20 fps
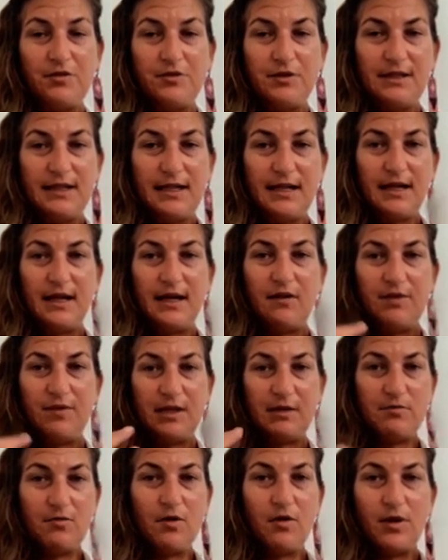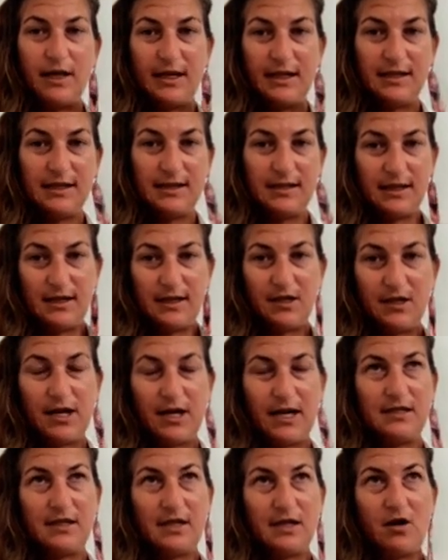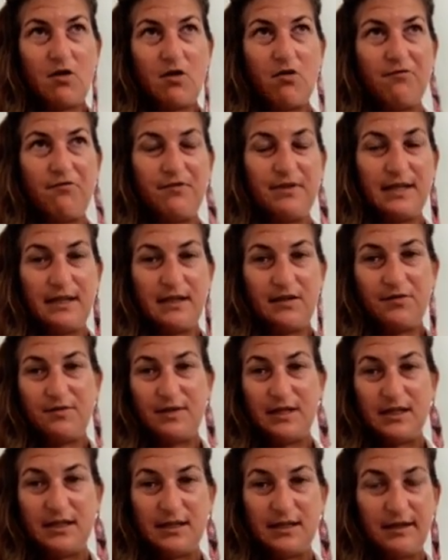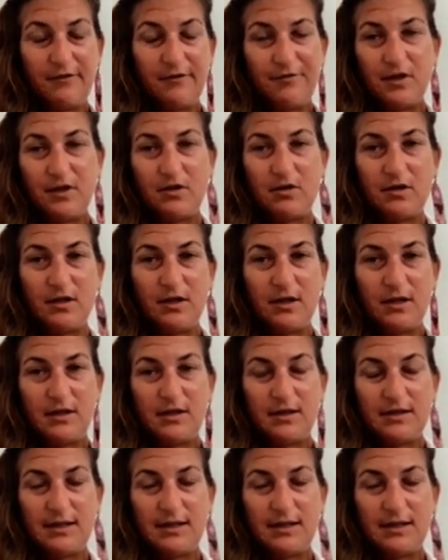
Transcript: deal with more ease and grace and confidence with the difficult